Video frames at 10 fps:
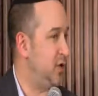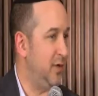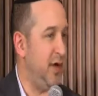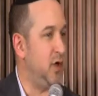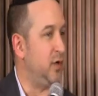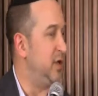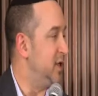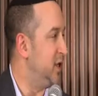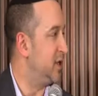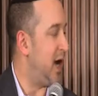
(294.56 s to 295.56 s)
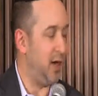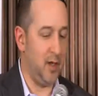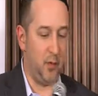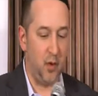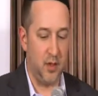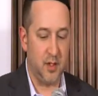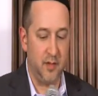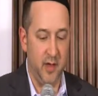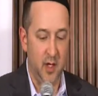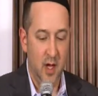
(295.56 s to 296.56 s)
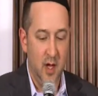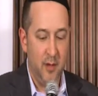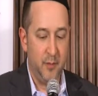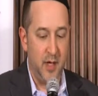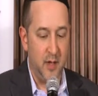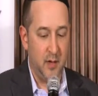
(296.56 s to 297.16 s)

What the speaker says: sort of interesting side and the importance of it, but